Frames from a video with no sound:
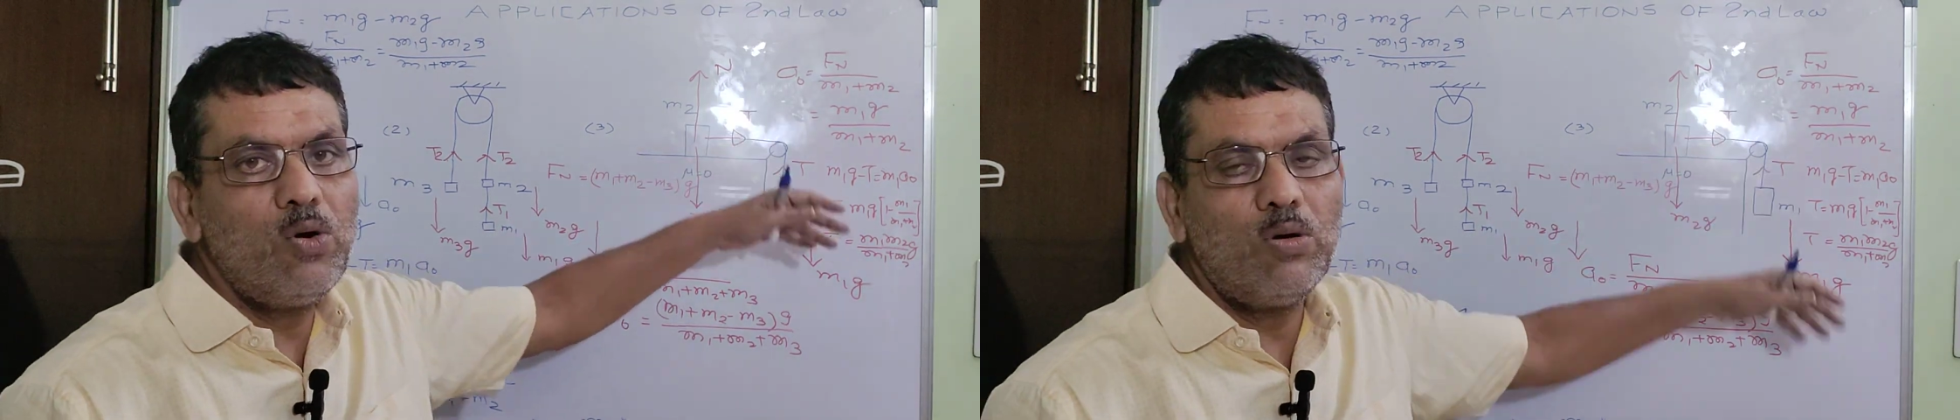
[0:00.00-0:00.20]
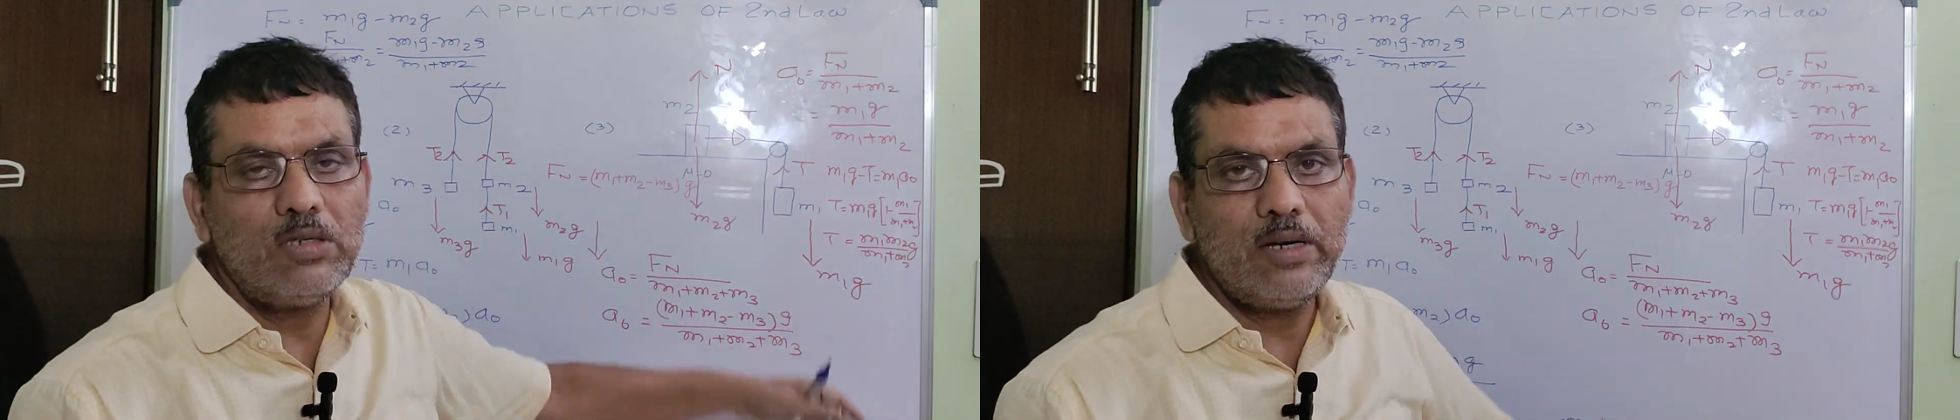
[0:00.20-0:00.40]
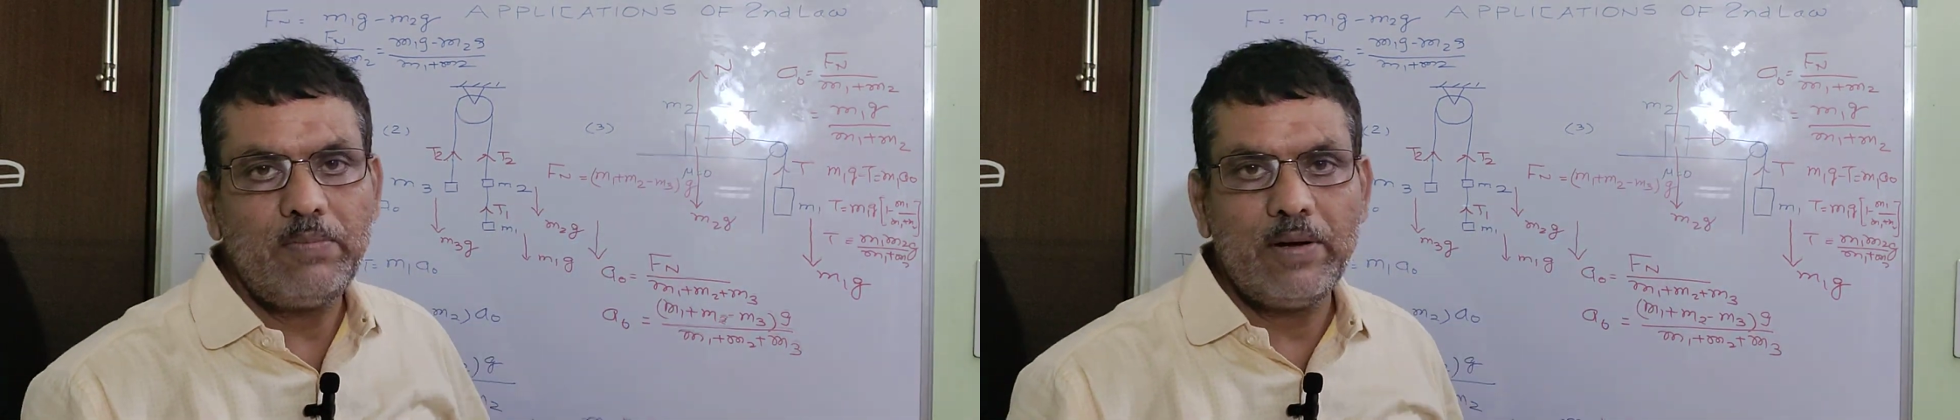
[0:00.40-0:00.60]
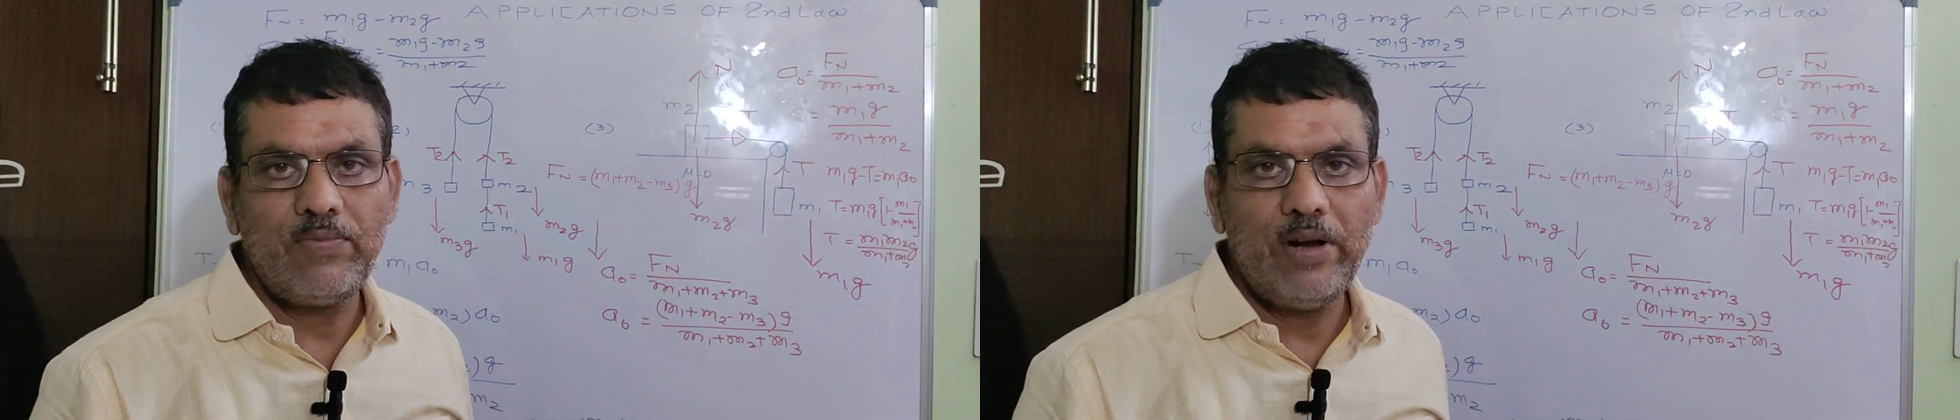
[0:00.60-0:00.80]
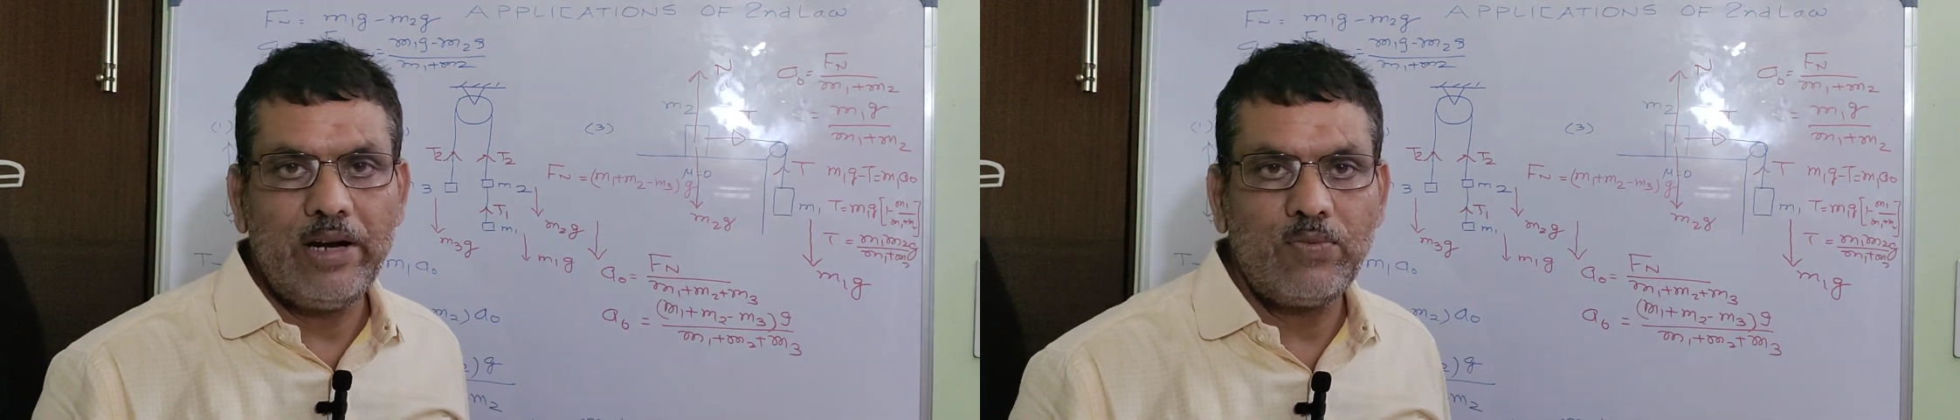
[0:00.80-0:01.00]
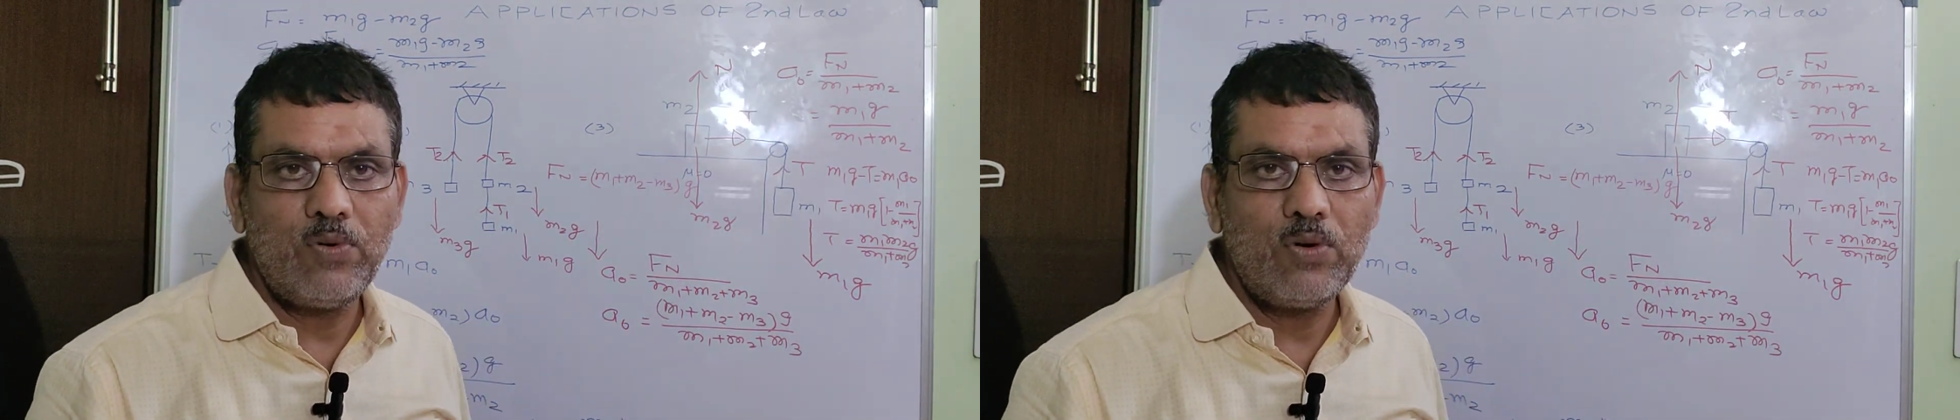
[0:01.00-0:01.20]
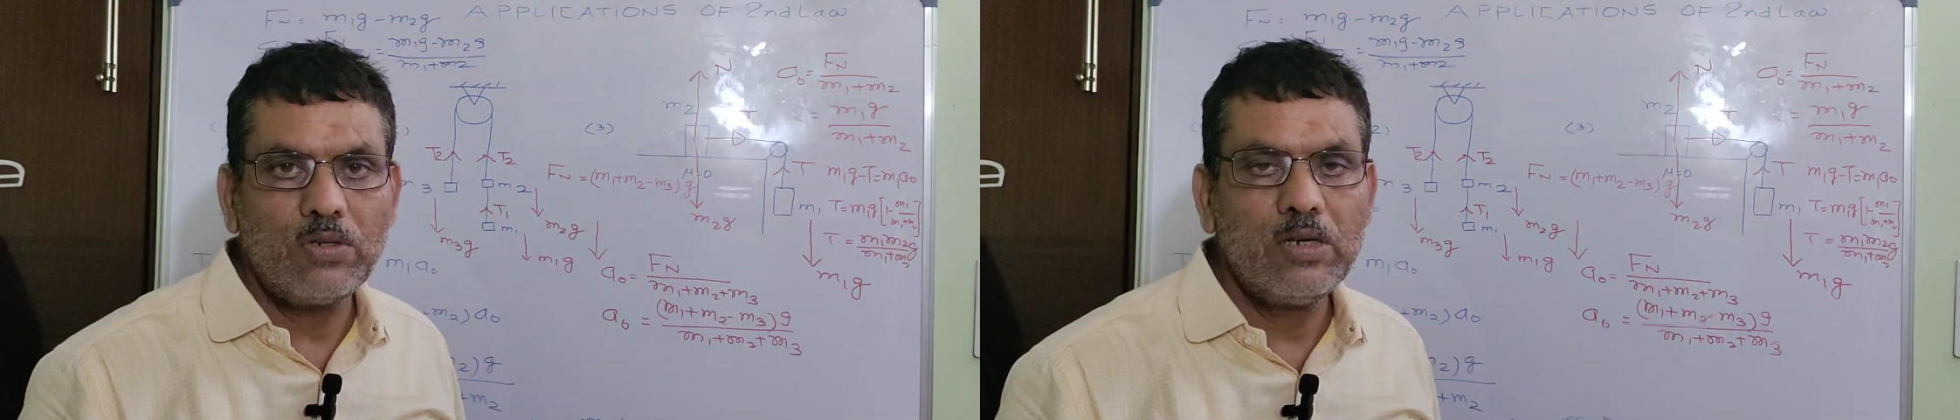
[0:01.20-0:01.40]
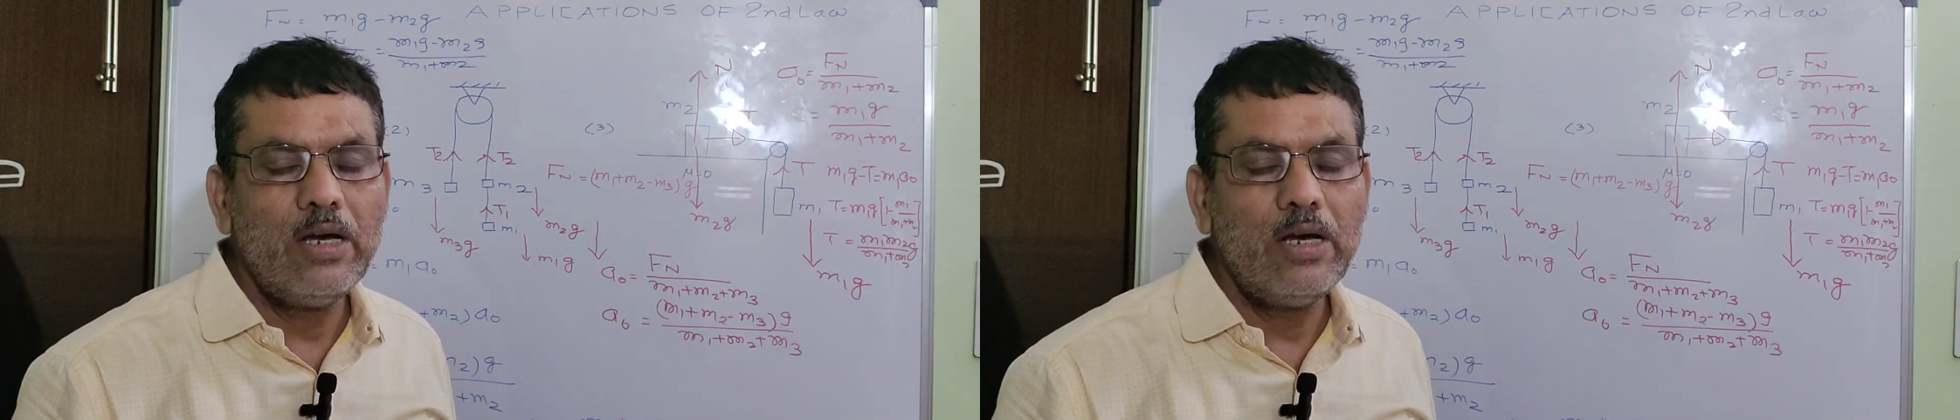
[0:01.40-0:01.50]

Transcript: concept of net force,